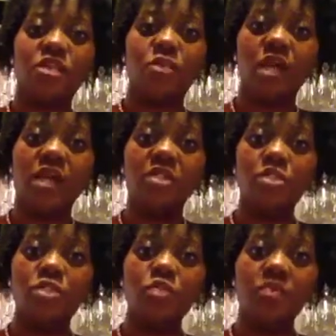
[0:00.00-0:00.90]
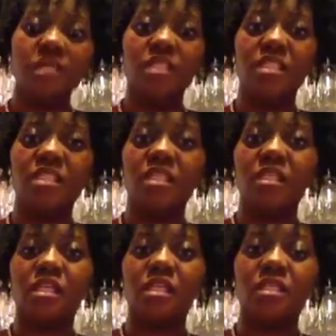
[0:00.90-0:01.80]
you cut 2
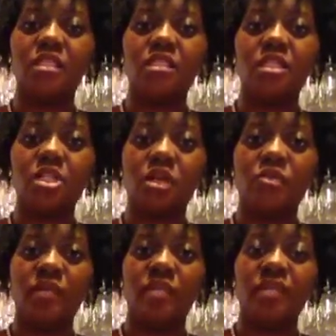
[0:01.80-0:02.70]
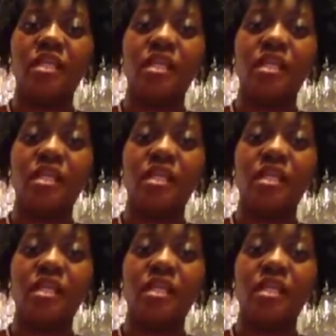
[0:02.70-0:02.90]
pieces to start with.